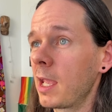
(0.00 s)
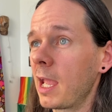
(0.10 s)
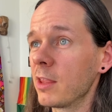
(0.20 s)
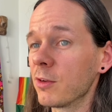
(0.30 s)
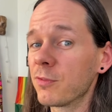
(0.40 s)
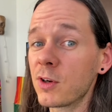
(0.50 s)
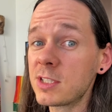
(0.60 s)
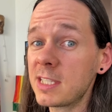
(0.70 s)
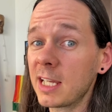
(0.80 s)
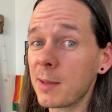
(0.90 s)
And the
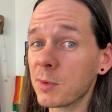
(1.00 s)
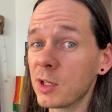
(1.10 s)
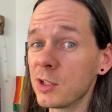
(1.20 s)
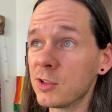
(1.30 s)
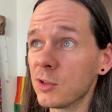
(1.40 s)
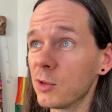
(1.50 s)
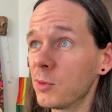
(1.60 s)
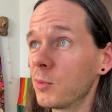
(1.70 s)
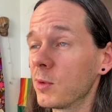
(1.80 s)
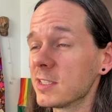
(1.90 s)
first thing I'm going to
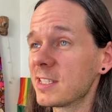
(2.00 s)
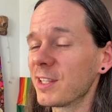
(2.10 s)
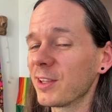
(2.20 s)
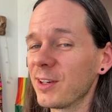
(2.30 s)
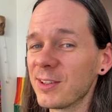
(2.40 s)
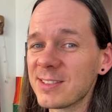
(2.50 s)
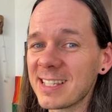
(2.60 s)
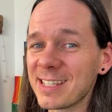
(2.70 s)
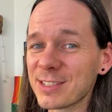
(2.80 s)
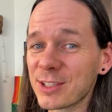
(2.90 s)
do once it loads
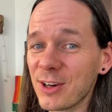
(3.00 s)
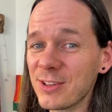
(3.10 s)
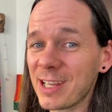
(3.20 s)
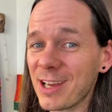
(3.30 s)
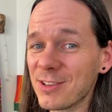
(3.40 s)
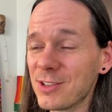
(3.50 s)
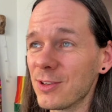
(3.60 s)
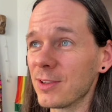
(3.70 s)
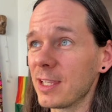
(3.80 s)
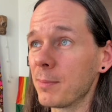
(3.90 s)
is go down
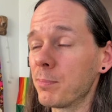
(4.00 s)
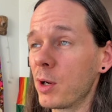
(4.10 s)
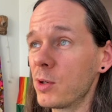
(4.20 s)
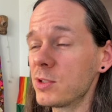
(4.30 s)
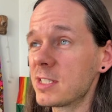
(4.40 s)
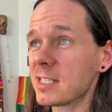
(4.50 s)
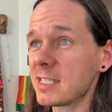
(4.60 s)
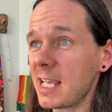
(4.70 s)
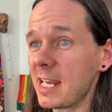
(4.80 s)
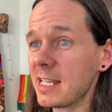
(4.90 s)
to the post
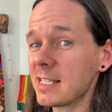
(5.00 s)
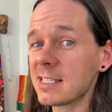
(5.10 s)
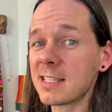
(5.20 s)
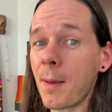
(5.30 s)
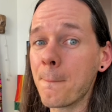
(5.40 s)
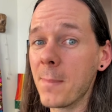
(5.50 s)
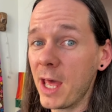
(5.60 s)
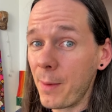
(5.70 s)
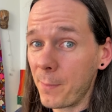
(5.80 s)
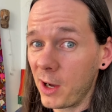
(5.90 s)
settings
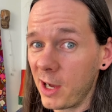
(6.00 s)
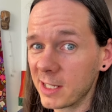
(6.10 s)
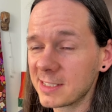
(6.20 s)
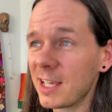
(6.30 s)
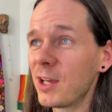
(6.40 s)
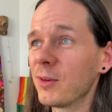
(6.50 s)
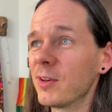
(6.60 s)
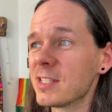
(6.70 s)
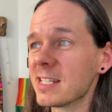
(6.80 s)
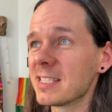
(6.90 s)
meta box,
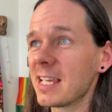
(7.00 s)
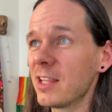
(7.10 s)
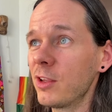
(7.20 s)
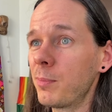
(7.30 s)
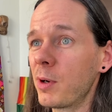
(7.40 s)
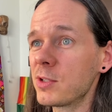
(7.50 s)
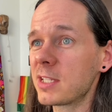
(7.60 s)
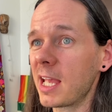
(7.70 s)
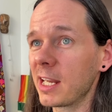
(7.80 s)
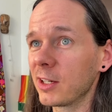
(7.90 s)
which is in the post
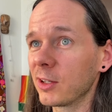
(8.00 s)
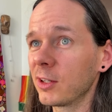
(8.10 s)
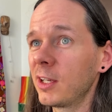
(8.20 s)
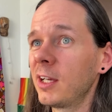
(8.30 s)
editor